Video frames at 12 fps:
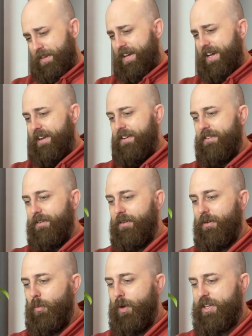And
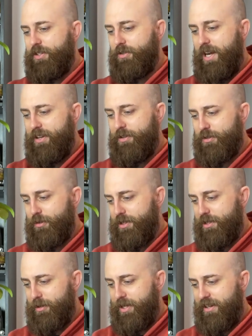we Australians are
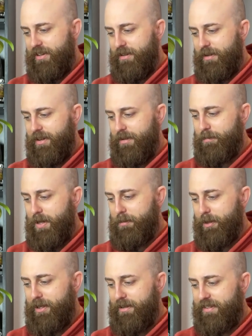always looking at
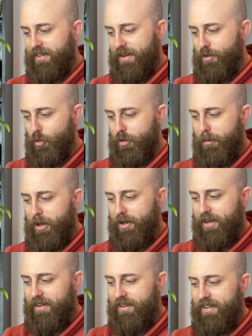people in, say, North
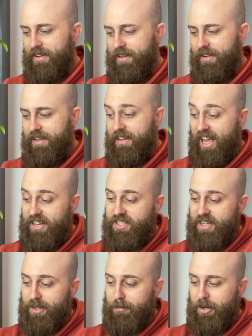America and
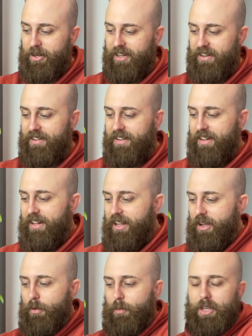South America
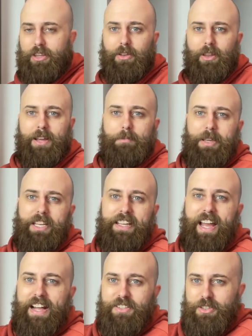with your big
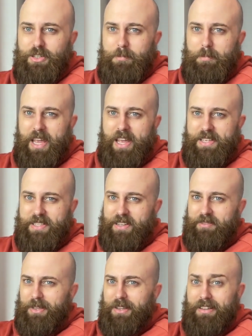cats and your bears and
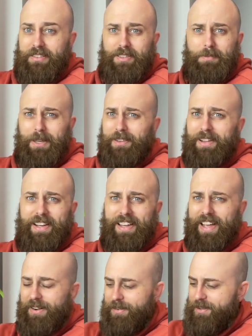everything, and just being like,
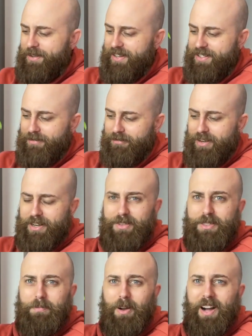how are you guys afraid of
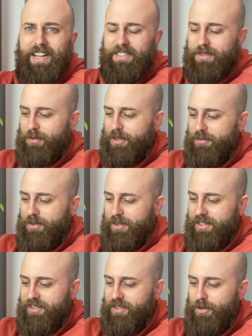spiders when you've
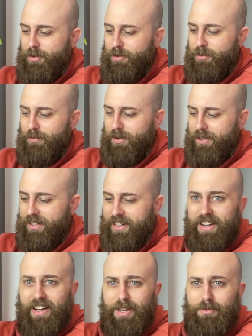got these huge fucking
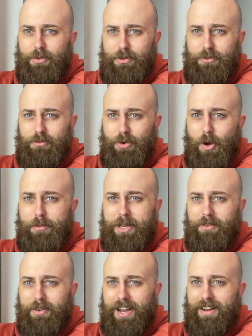carnivores roaming
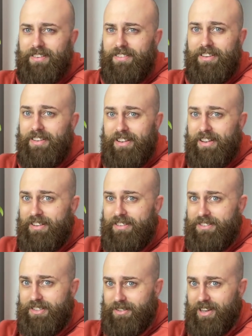around
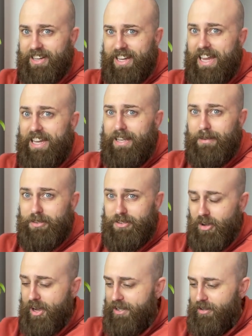just eating
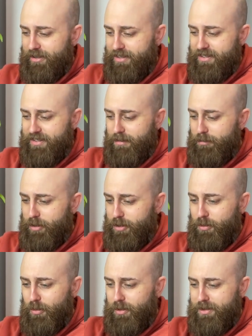cyclists and
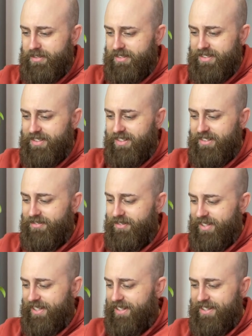bushwalkers and stuff?
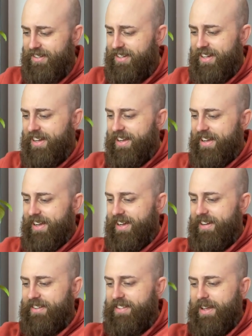Like,
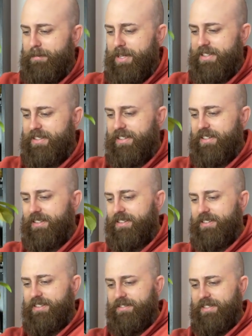how does that make
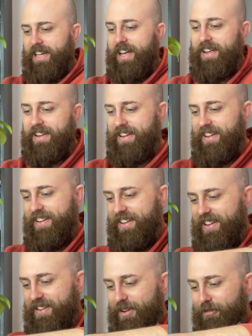sense?
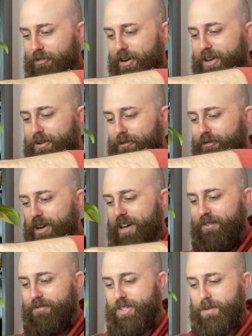You're
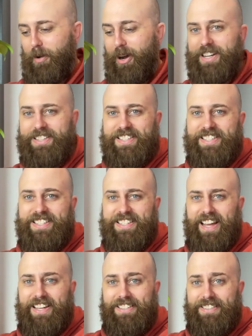afraid of spiders and
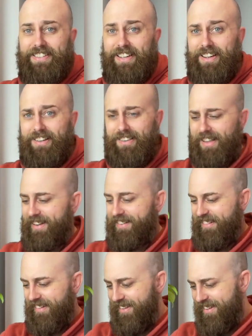snakes?
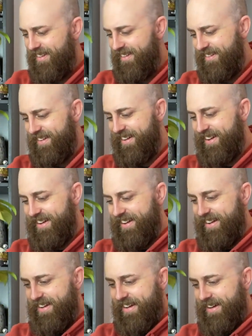
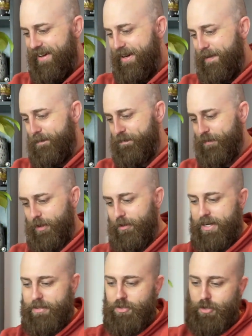All
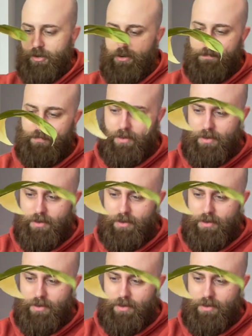right, so